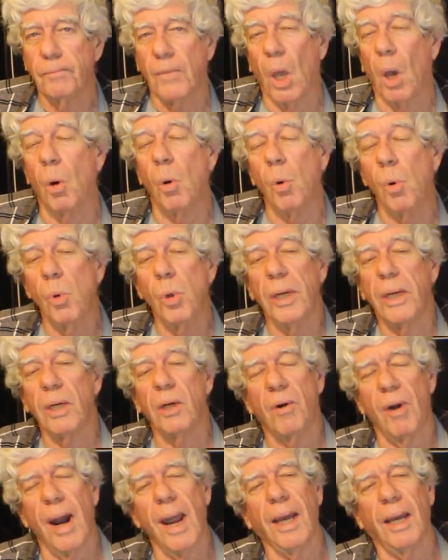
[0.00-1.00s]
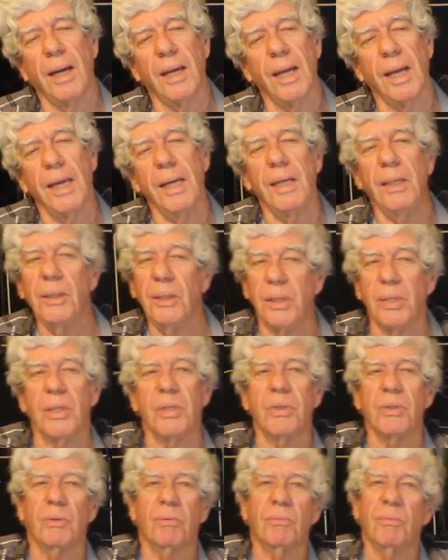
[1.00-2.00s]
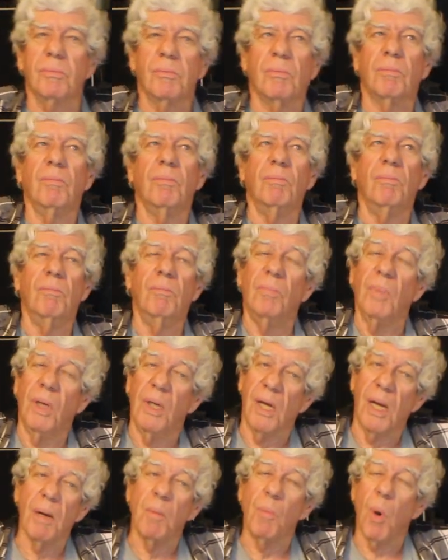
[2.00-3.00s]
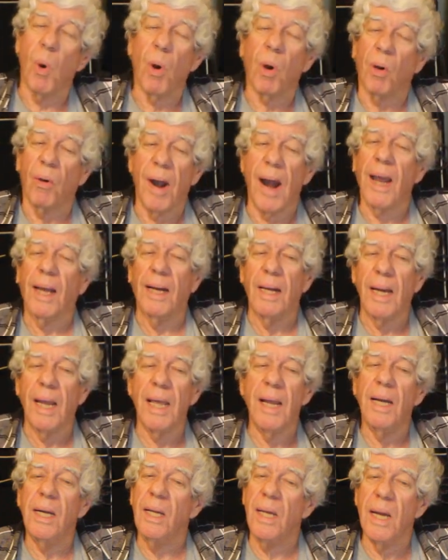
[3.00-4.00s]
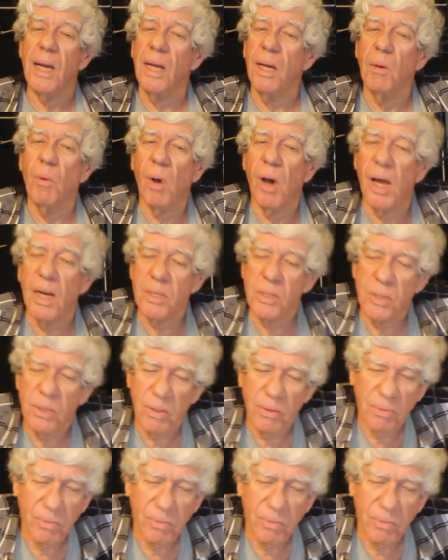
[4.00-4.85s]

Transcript: old and crackadated is a little more crackadated than he was